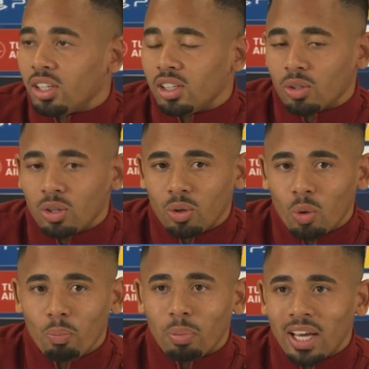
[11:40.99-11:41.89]
You know,
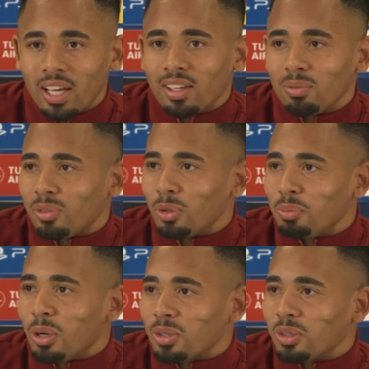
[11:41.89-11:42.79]
who play
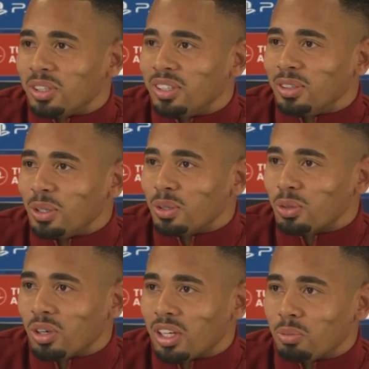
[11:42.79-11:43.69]
football knows
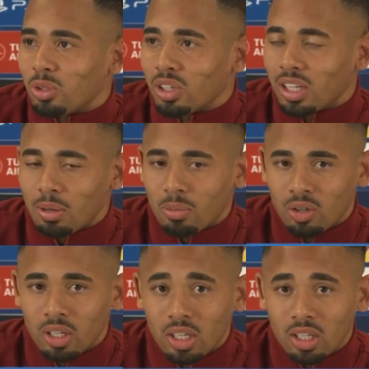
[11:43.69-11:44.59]
what I'm talking about,
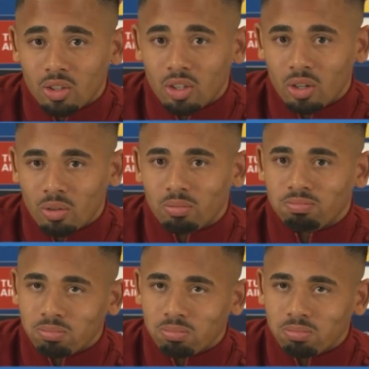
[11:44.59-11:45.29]
you know.